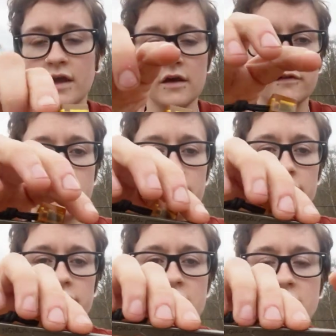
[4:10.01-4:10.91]
So this
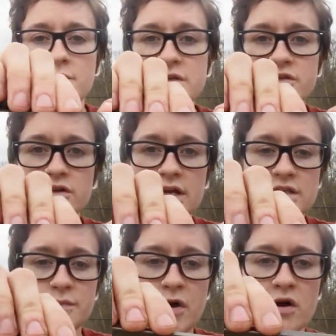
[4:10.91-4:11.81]
is the Mr.
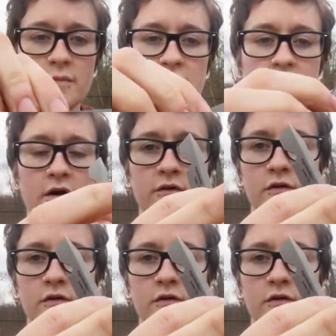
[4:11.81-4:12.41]
Nice bar made out